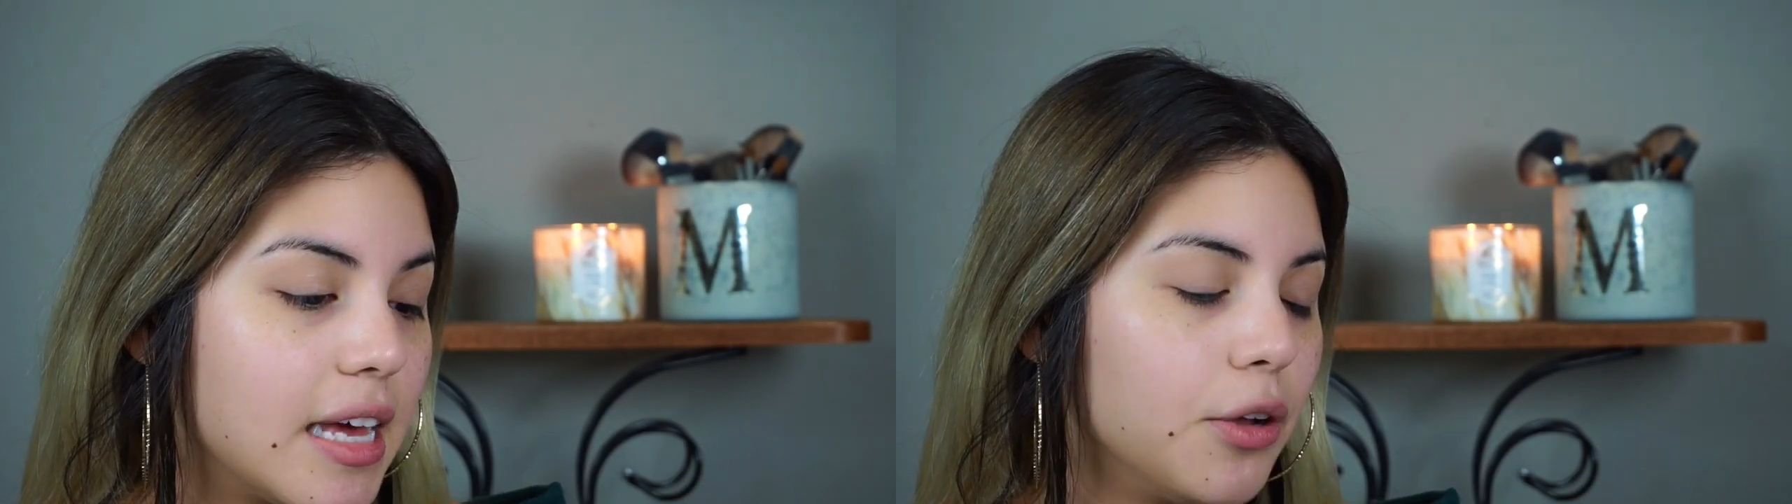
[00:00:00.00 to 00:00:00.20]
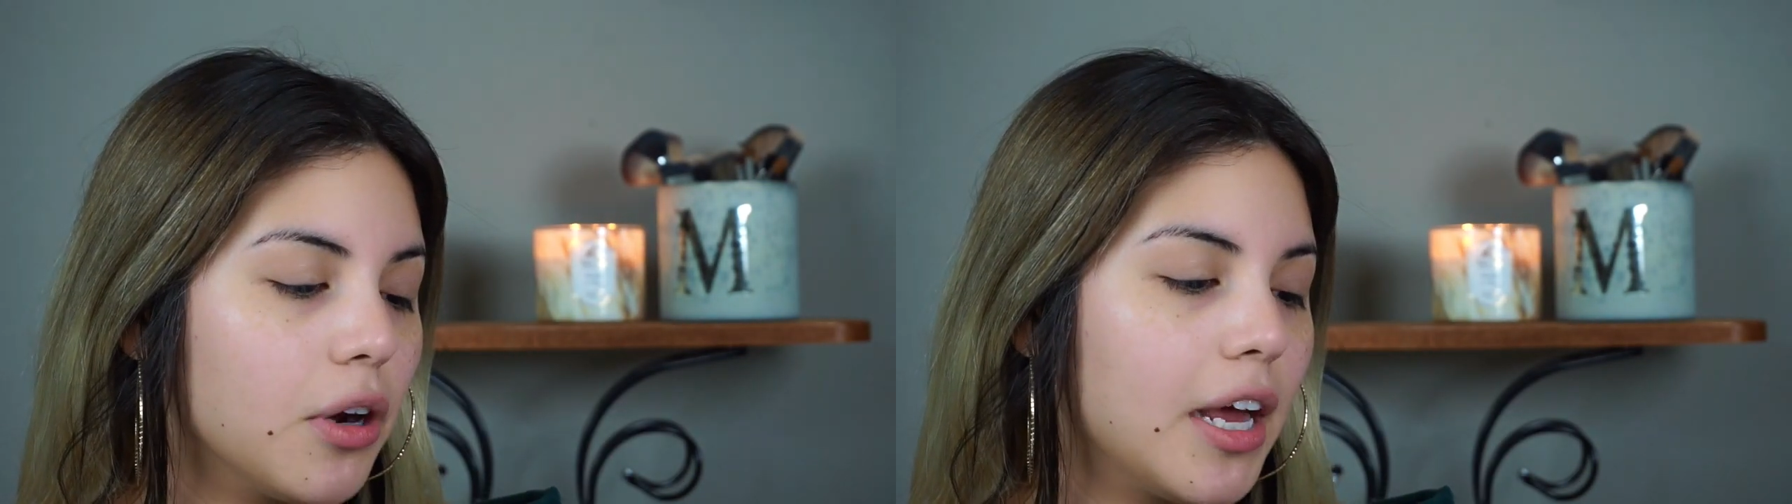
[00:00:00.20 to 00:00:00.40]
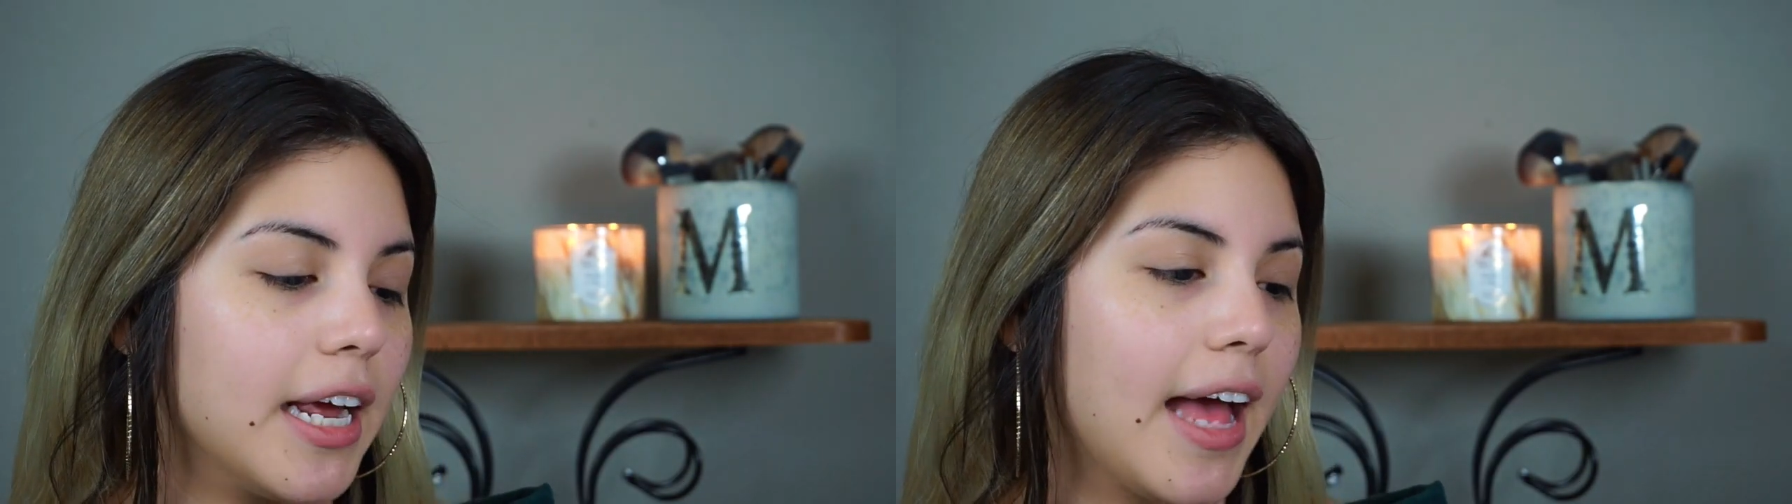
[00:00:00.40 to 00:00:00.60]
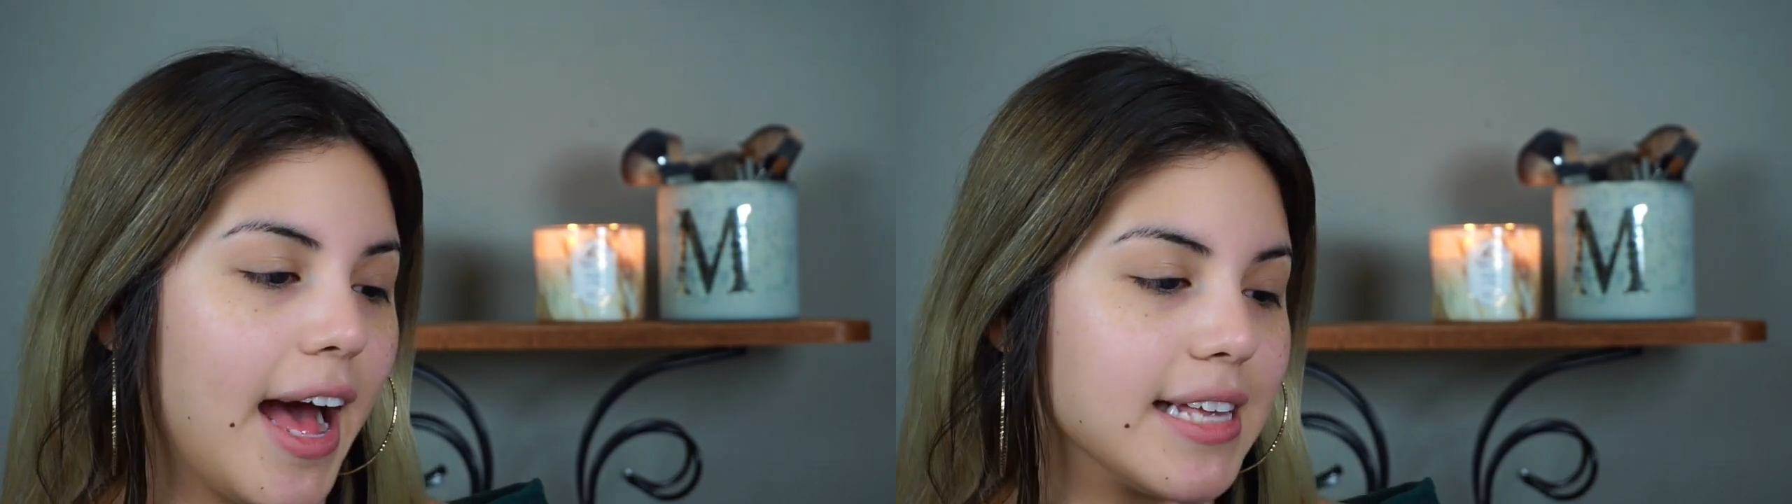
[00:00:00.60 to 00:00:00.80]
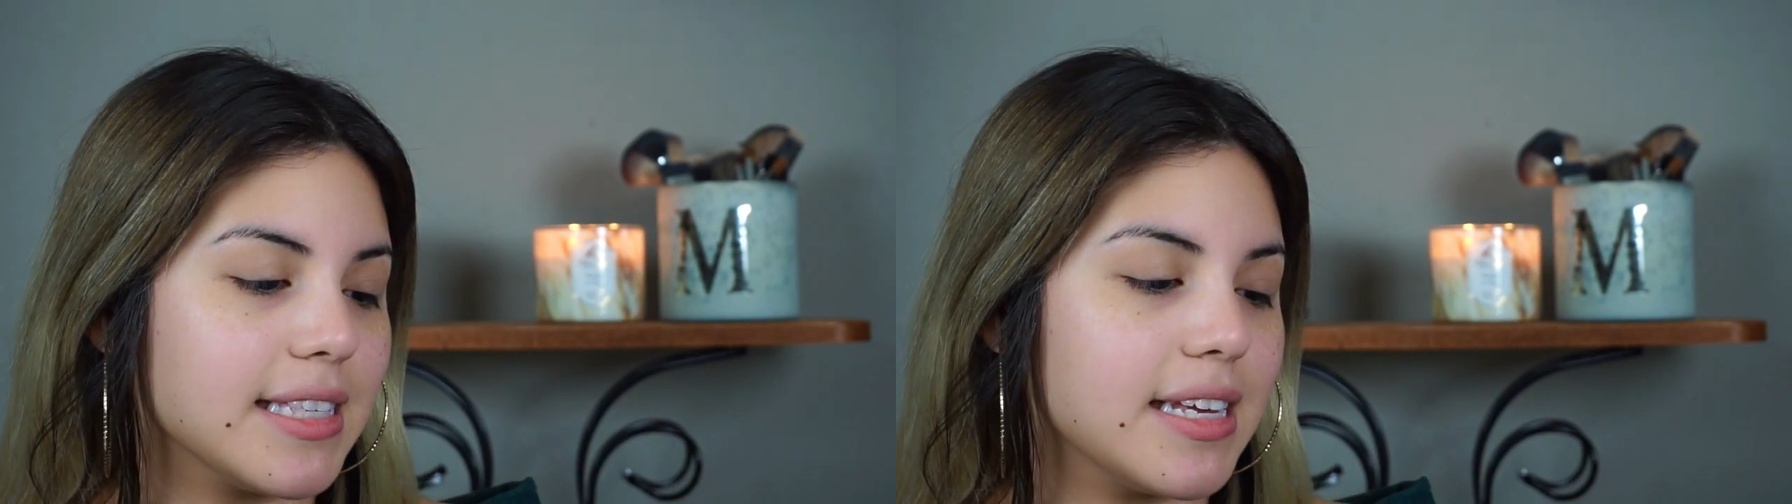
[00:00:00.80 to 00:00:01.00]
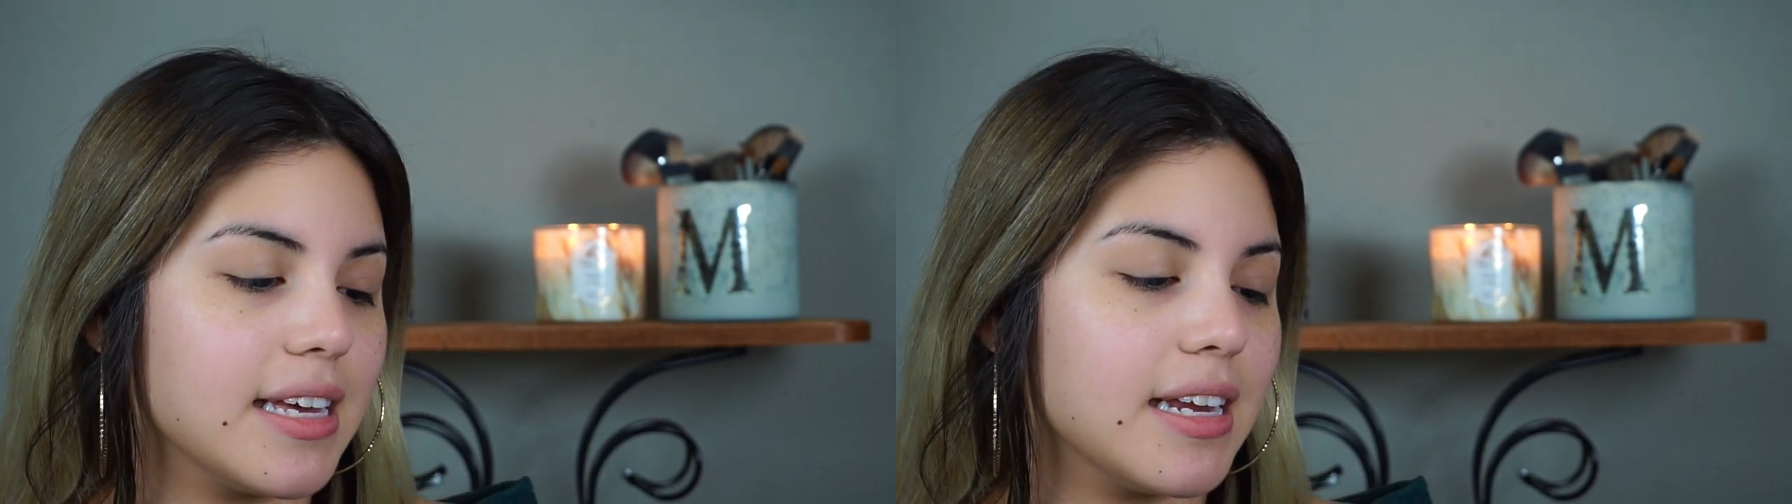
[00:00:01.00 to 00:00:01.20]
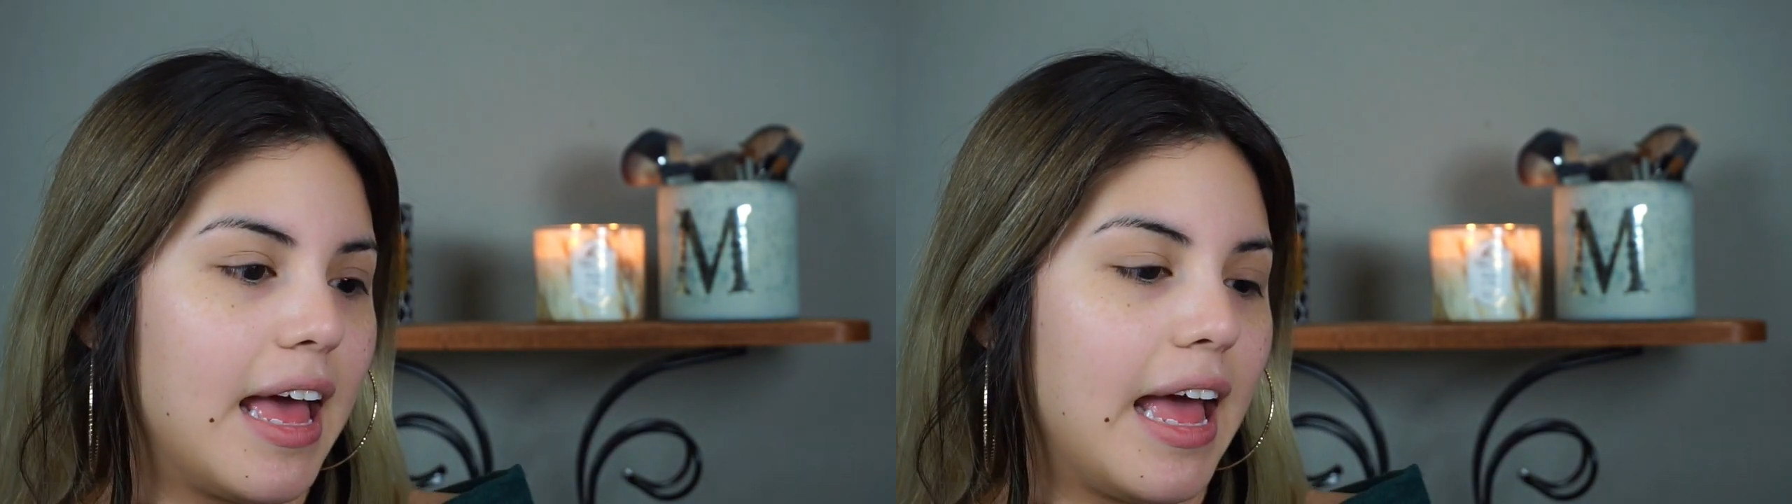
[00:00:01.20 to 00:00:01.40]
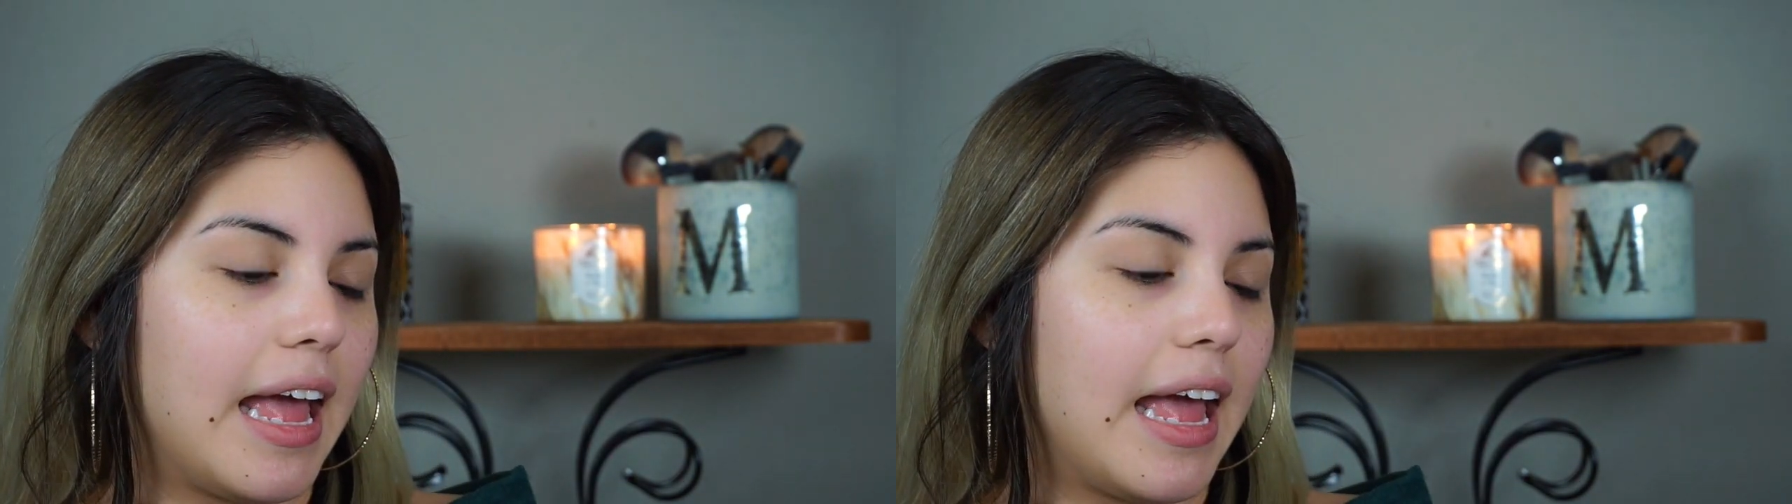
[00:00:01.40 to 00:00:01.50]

hyaluronic acid